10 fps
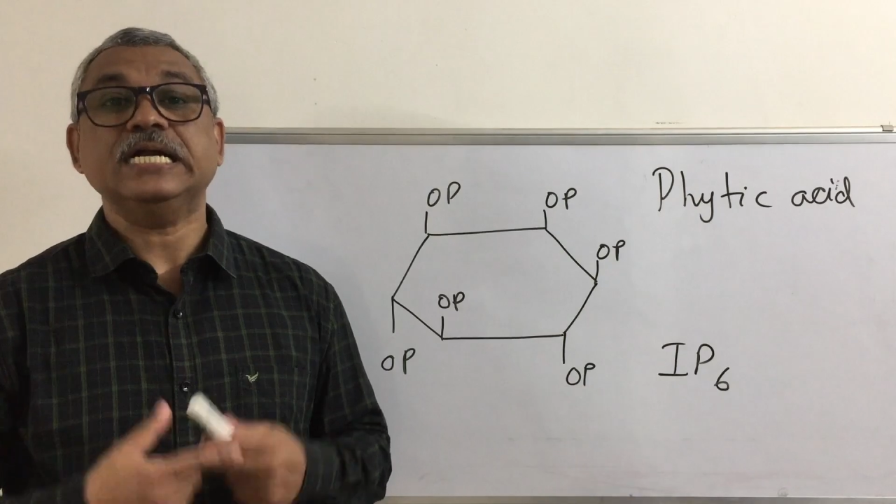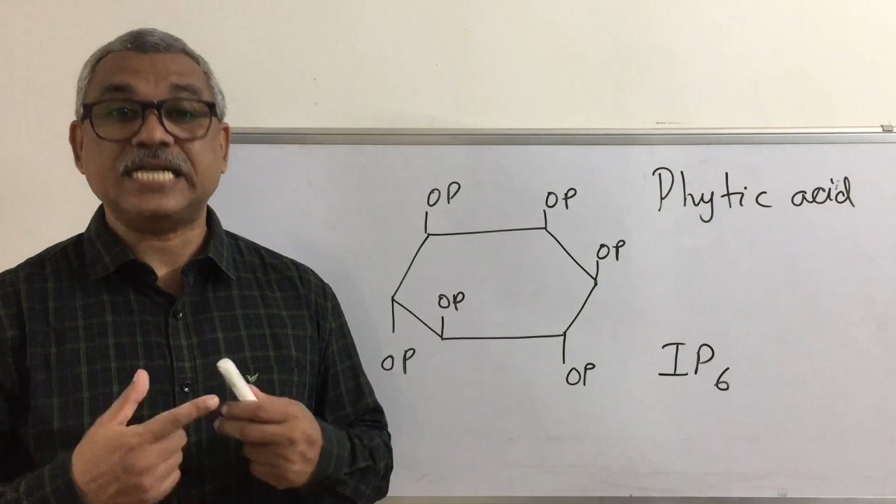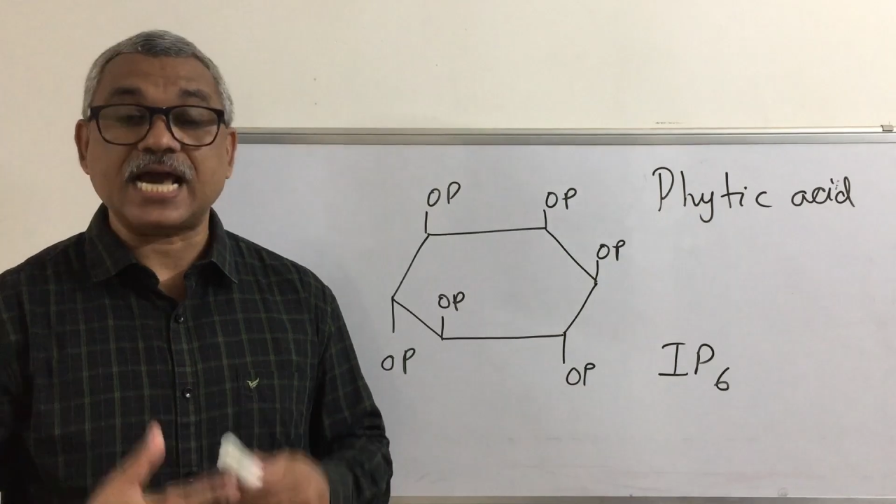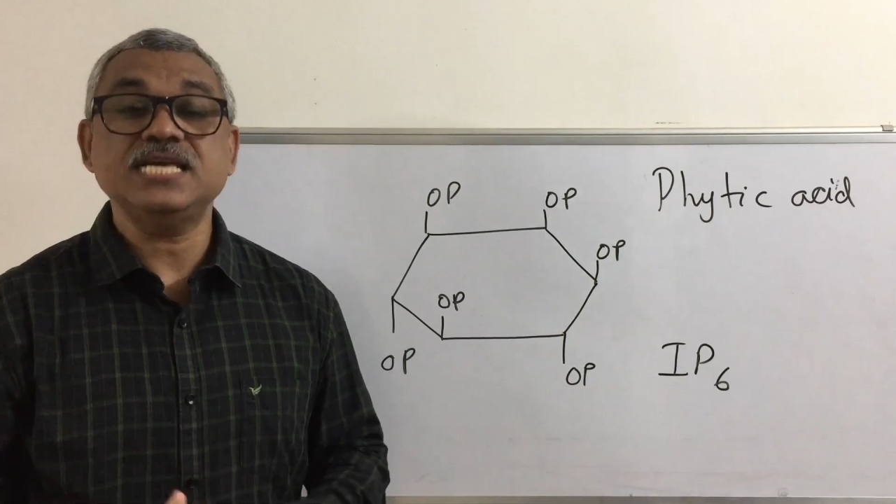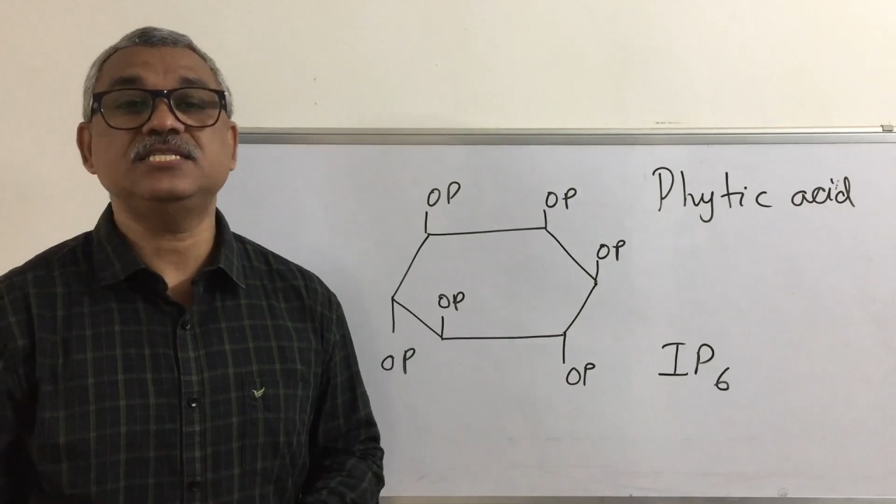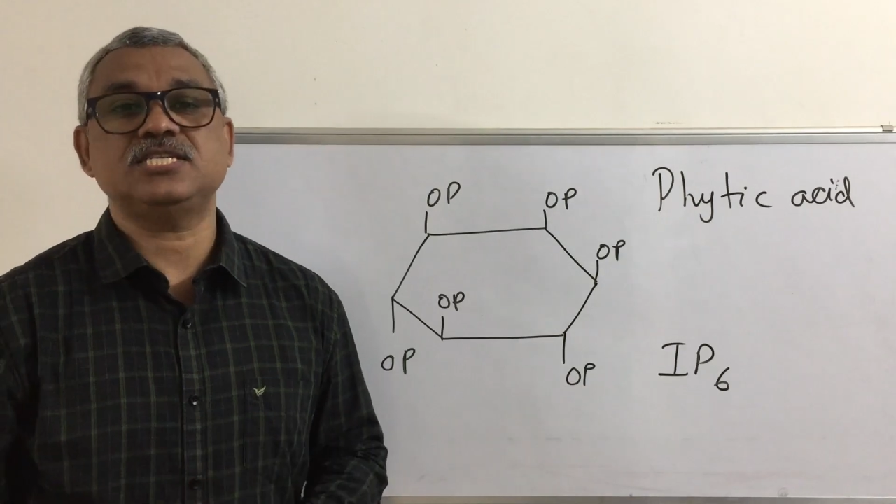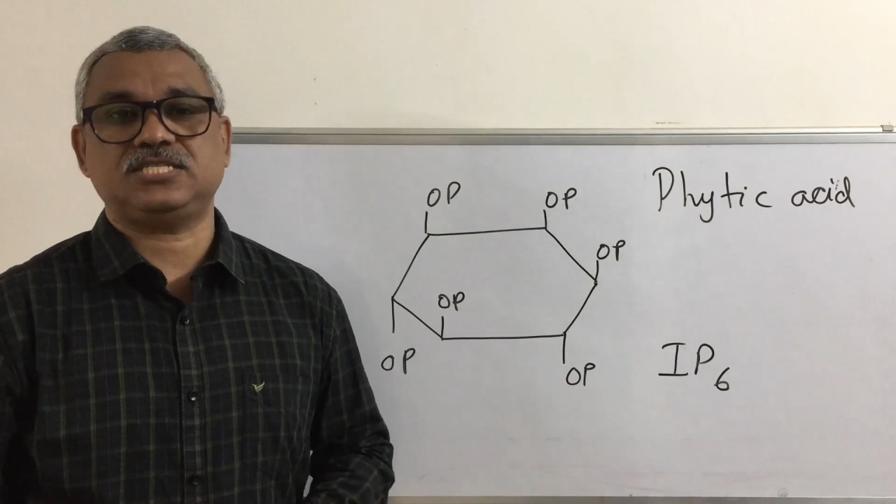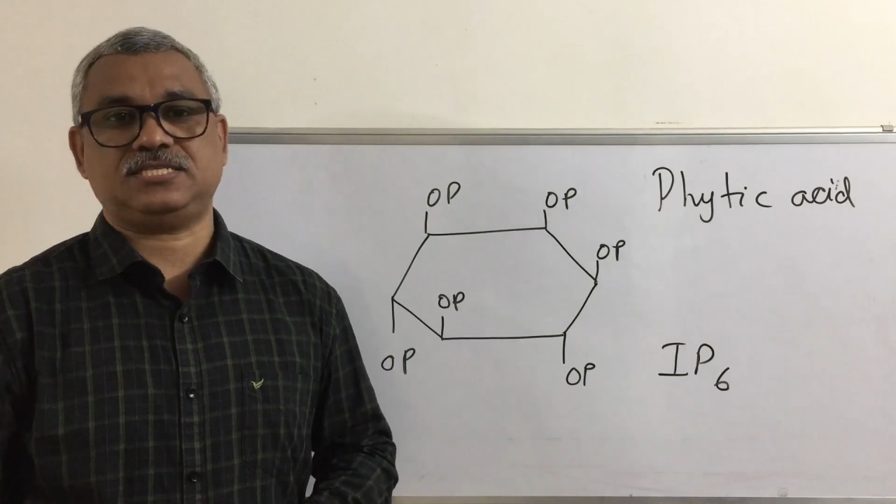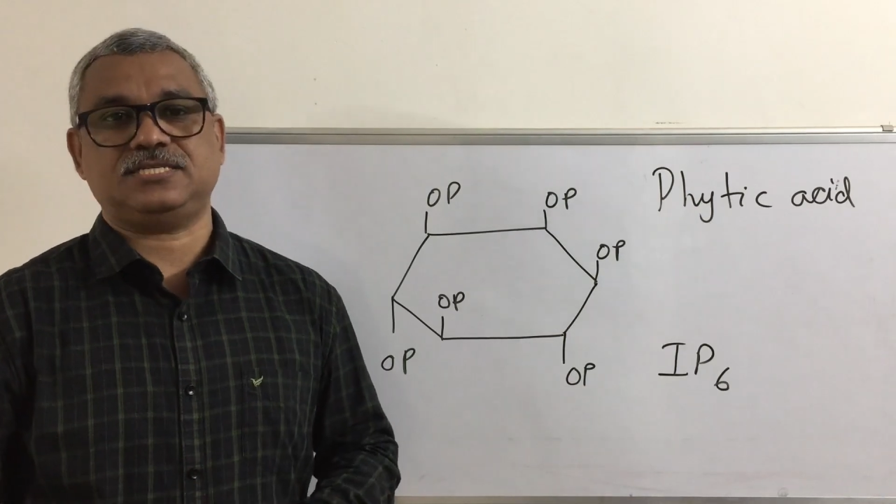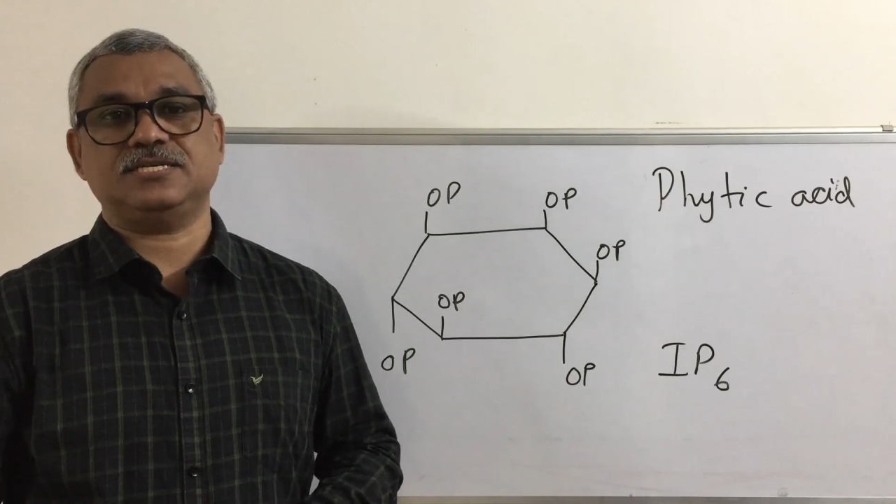digest